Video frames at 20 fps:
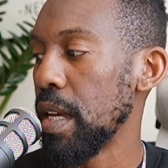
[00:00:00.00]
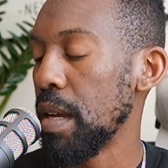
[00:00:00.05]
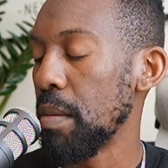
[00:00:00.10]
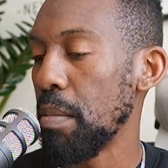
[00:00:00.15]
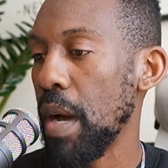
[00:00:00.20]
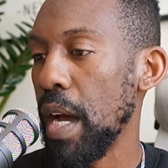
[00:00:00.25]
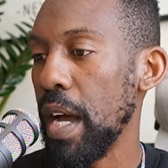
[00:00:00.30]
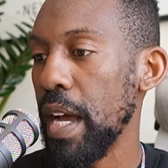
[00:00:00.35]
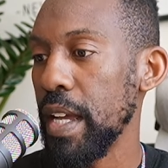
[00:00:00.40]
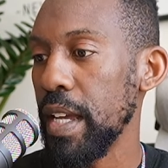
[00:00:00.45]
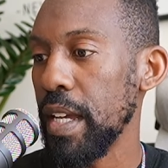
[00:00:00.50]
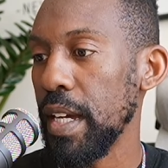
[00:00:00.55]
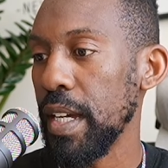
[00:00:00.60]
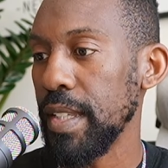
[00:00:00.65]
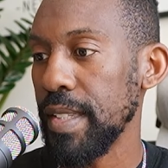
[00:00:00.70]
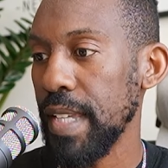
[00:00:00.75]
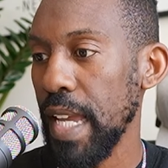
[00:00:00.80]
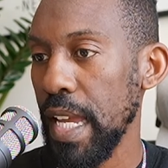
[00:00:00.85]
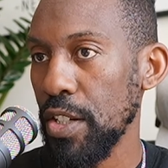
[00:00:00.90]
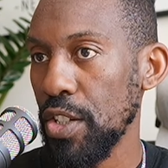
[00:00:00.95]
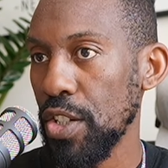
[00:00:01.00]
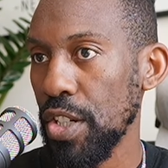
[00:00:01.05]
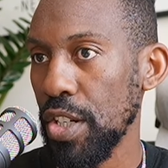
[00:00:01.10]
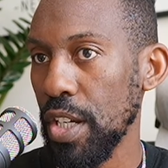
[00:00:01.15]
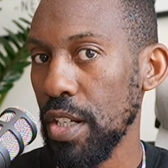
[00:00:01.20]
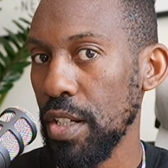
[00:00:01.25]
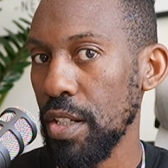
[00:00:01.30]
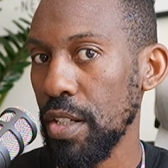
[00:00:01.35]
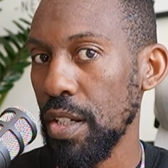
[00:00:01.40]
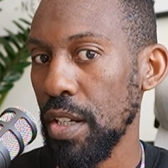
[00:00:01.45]
my
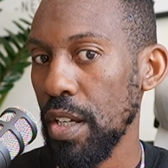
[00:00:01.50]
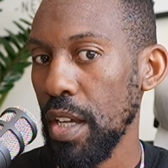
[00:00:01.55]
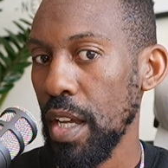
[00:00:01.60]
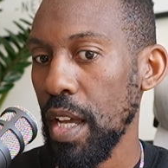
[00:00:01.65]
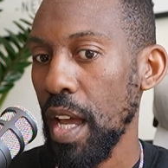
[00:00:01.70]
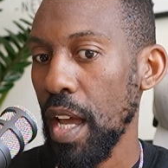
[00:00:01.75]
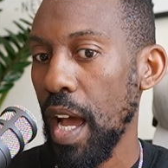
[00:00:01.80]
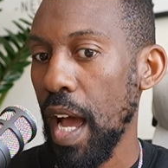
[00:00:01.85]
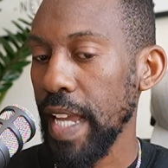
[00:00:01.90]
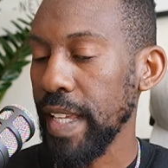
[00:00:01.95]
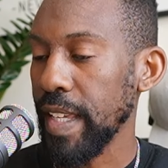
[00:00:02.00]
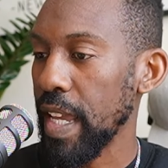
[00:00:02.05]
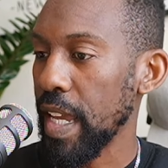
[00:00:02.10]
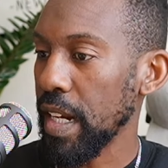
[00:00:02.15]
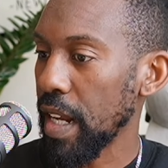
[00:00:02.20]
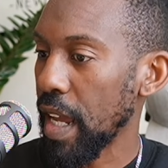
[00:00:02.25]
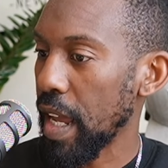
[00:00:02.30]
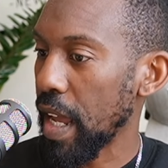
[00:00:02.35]
attention, I can't